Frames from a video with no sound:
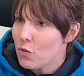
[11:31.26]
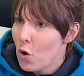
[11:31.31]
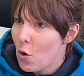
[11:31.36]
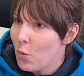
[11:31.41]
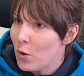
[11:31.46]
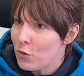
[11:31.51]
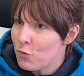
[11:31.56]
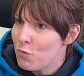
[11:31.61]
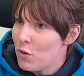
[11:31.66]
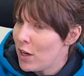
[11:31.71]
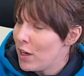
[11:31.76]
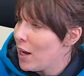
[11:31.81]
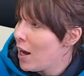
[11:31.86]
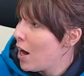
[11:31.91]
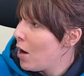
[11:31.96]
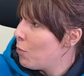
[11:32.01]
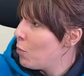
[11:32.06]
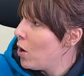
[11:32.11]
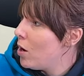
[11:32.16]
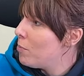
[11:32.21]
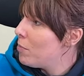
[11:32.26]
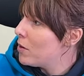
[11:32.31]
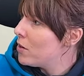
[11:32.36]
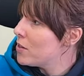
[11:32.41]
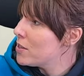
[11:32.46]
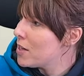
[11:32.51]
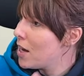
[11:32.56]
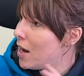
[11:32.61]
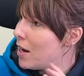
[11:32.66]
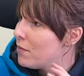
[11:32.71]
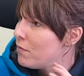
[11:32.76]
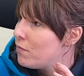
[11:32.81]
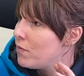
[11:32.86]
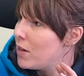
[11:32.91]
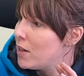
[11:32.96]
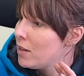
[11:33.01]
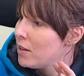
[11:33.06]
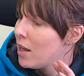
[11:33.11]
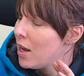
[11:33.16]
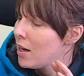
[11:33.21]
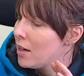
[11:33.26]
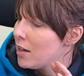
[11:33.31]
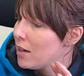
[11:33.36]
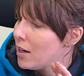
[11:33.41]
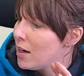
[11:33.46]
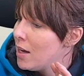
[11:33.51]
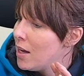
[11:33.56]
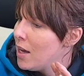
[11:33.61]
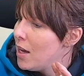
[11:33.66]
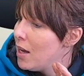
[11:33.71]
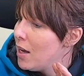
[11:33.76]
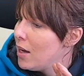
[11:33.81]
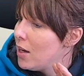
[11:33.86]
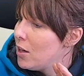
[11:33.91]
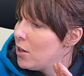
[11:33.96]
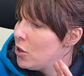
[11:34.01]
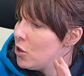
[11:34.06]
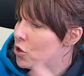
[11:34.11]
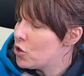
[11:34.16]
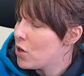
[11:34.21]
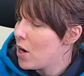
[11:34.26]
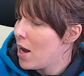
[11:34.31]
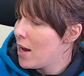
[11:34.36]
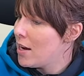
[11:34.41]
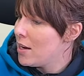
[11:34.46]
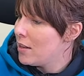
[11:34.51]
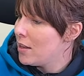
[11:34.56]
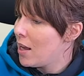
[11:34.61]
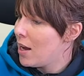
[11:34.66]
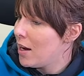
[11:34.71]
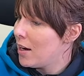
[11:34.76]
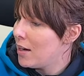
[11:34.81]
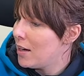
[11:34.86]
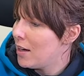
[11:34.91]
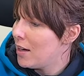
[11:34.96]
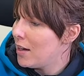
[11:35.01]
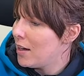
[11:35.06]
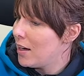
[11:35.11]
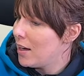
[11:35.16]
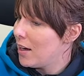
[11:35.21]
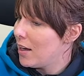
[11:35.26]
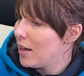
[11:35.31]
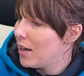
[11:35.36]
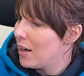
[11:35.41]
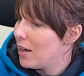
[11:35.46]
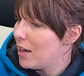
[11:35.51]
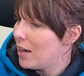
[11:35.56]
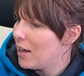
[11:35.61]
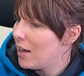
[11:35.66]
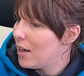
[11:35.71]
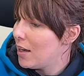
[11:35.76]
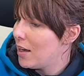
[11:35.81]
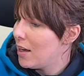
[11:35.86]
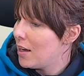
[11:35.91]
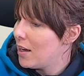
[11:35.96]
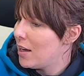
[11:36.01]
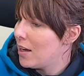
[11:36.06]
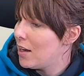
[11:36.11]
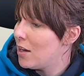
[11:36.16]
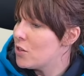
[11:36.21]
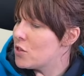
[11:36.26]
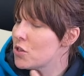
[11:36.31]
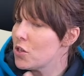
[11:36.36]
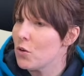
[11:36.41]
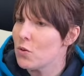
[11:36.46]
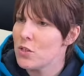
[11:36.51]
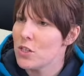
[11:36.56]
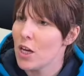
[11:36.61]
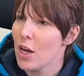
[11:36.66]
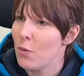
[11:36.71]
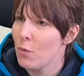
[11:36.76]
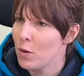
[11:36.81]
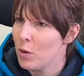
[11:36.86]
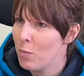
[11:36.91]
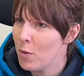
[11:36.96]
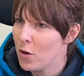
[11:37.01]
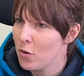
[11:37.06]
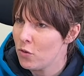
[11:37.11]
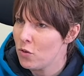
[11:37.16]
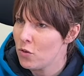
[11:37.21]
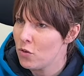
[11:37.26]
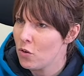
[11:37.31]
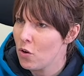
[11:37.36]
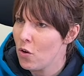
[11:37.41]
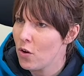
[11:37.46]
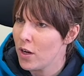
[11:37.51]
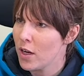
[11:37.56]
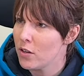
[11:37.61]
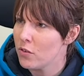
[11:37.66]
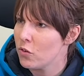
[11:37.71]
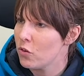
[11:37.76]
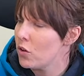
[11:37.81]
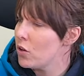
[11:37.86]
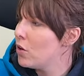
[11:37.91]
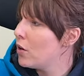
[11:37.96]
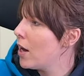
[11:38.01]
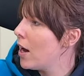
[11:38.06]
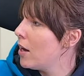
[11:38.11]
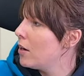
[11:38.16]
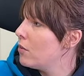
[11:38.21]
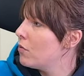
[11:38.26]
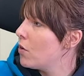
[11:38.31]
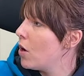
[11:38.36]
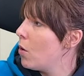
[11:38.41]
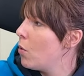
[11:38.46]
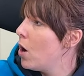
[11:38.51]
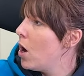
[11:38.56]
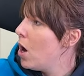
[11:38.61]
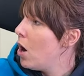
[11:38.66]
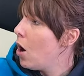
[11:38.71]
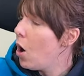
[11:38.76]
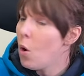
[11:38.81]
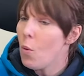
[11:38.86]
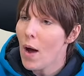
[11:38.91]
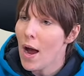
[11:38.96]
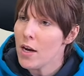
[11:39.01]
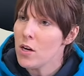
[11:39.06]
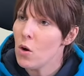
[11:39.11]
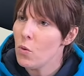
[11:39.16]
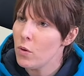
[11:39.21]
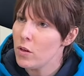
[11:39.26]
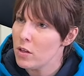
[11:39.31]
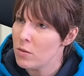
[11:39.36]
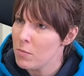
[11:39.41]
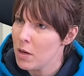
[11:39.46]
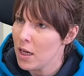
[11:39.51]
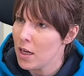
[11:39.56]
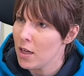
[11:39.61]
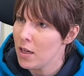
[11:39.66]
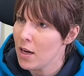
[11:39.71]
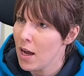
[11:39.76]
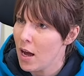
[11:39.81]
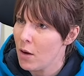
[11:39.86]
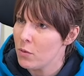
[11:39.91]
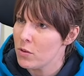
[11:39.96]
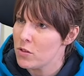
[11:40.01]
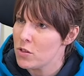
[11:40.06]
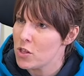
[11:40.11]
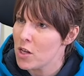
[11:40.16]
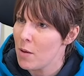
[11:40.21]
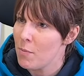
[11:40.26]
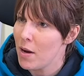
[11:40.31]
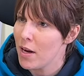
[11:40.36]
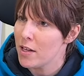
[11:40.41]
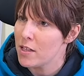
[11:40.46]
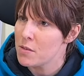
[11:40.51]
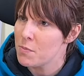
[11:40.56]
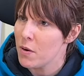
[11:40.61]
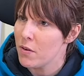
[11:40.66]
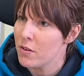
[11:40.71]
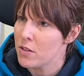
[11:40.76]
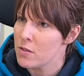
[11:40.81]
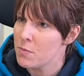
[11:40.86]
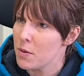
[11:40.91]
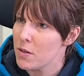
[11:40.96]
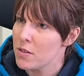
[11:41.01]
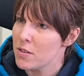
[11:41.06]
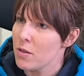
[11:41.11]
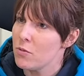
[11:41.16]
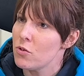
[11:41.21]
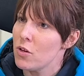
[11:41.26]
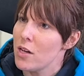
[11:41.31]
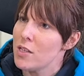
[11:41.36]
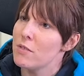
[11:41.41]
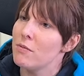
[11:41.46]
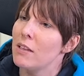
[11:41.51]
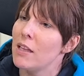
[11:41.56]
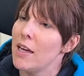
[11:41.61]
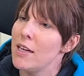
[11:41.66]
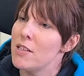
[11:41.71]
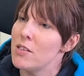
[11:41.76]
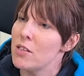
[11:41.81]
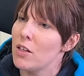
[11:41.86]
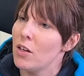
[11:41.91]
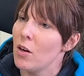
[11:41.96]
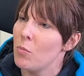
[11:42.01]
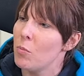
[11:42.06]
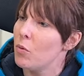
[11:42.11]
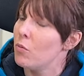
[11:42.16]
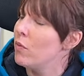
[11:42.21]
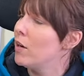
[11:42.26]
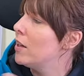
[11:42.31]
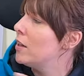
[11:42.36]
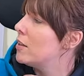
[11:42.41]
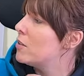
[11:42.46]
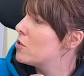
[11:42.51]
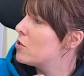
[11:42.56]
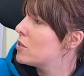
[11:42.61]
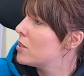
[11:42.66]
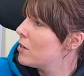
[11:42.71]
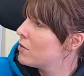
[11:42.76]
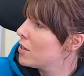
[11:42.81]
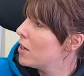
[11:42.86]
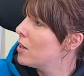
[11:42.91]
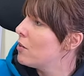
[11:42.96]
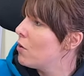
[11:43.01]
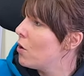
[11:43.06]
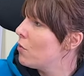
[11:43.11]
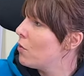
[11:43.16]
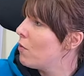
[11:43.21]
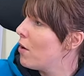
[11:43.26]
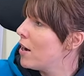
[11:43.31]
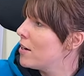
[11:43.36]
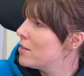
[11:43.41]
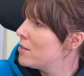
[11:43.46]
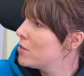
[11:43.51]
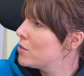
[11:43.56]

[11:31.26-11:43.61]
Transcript: always really hard work because I feel like you try and like associate with the person who's talking. So you kind of go, "Oh, I know what you mean. I want to share my experience because I'm trying to relate to you." But really, it just sounds like you're overriding